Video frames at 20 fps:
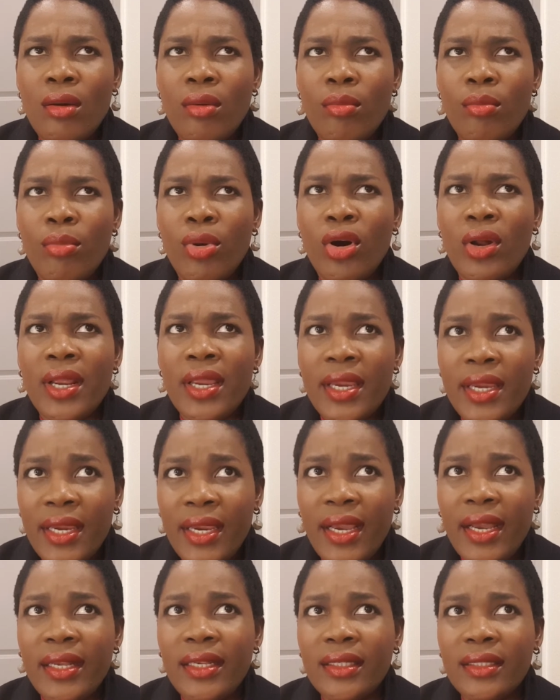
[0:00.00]
but
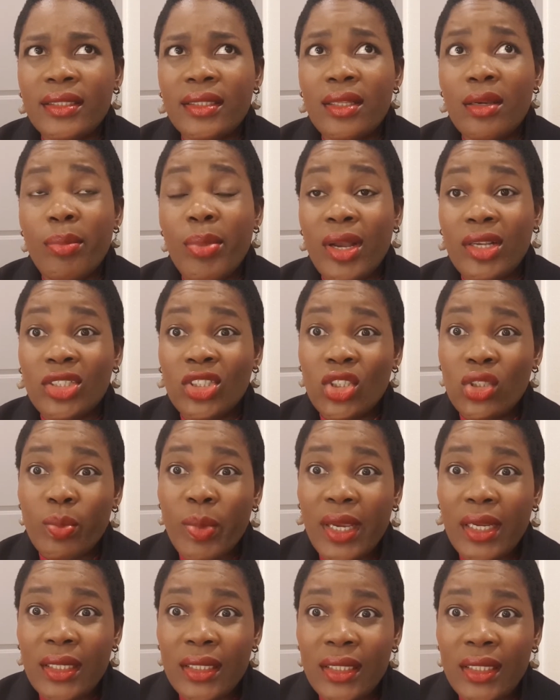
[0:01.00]
here is the
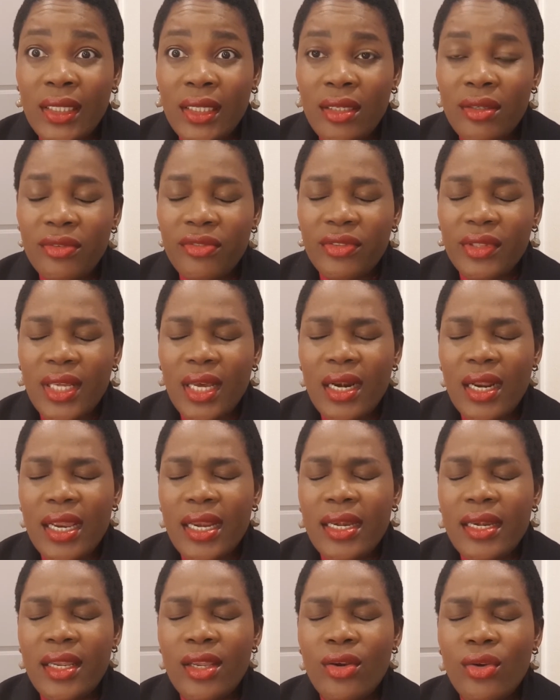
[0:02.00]
perspective that I
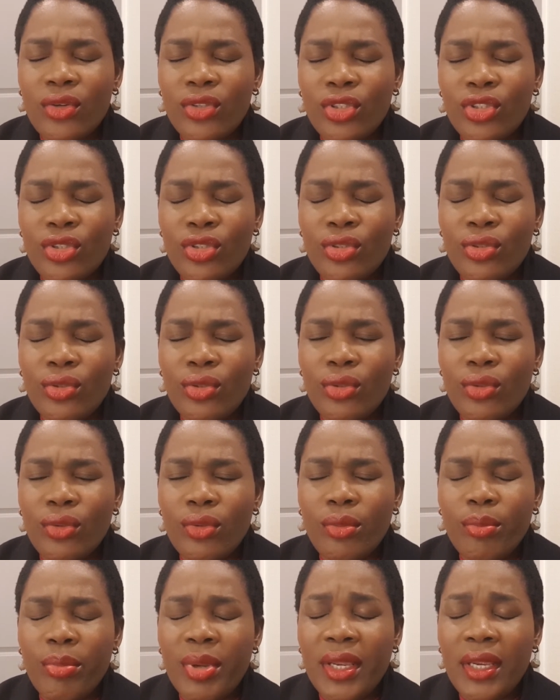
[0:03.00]
need us to
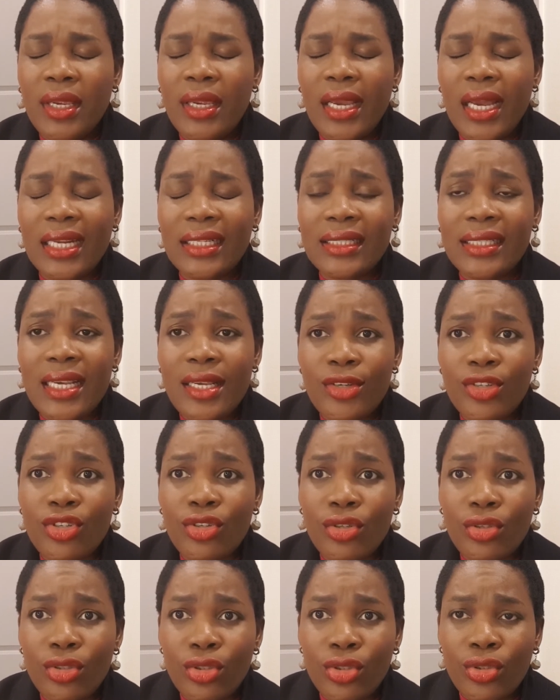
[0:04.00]
pay
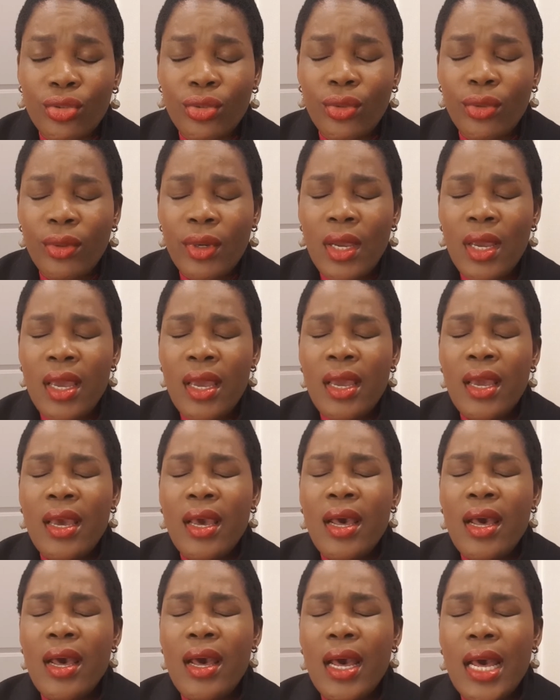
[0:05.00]
attention to.
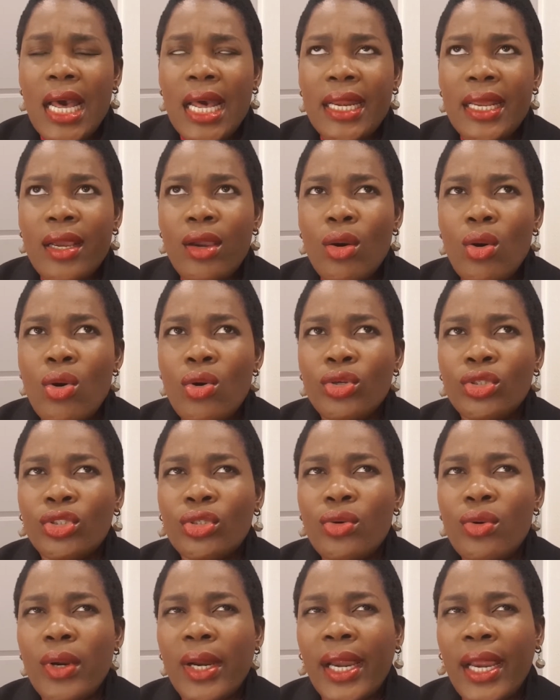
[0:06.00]
And I
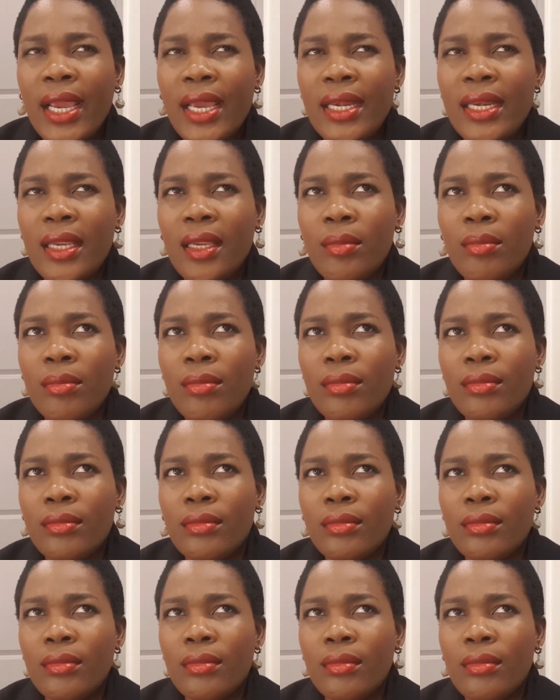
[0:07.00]
also heard him
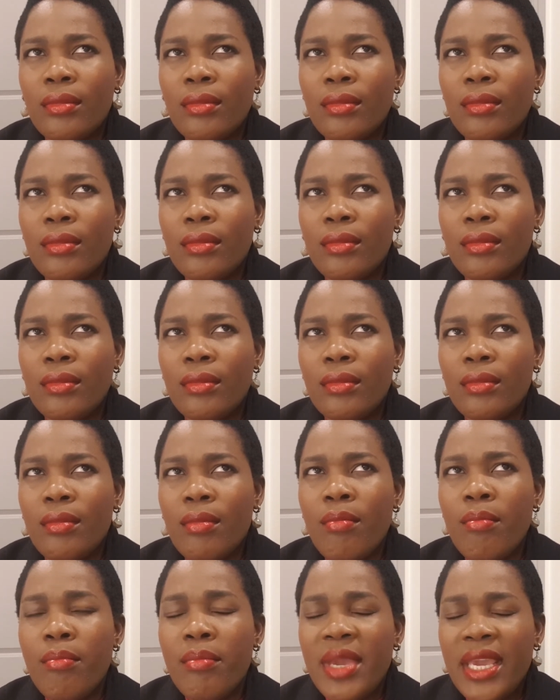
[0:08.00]

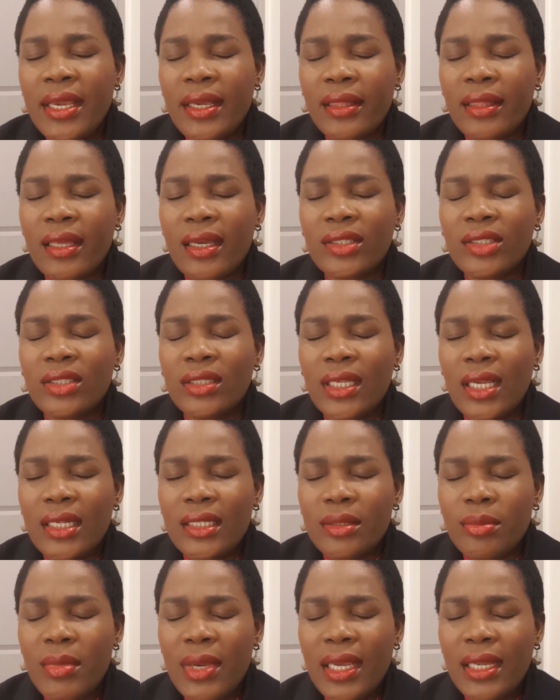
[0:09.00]
make that
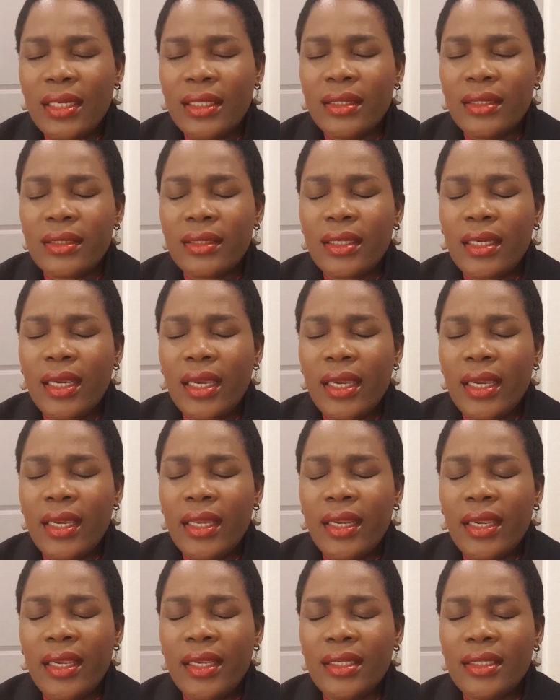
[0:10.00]
statement in
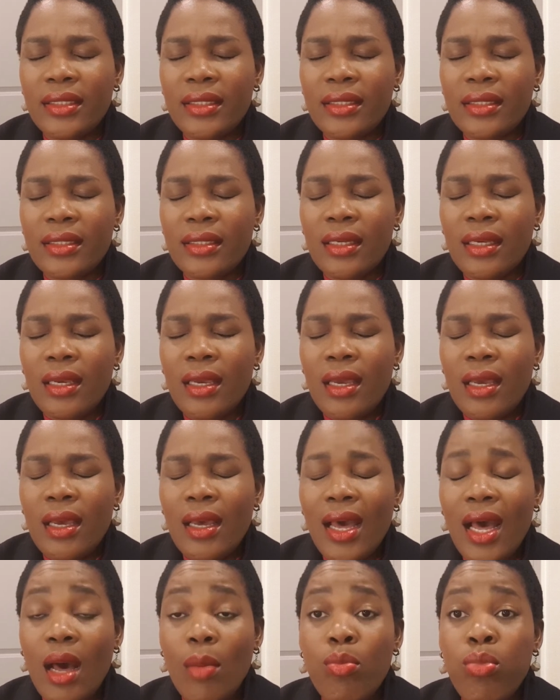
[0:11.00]
his
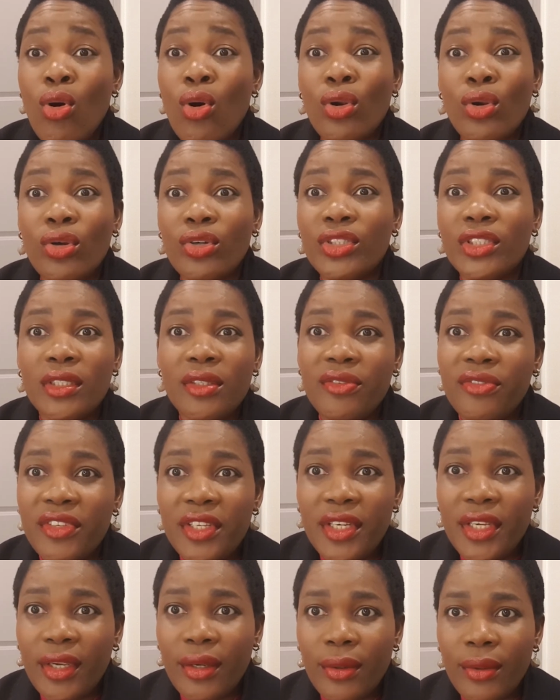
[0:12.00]
apology
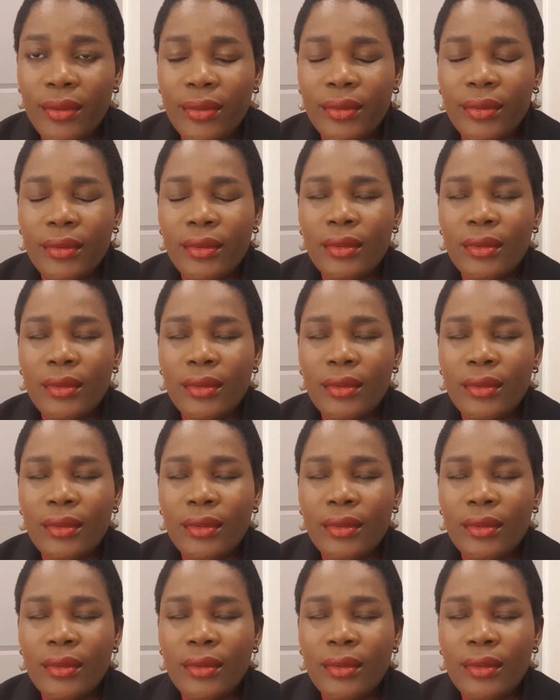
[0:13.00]
video,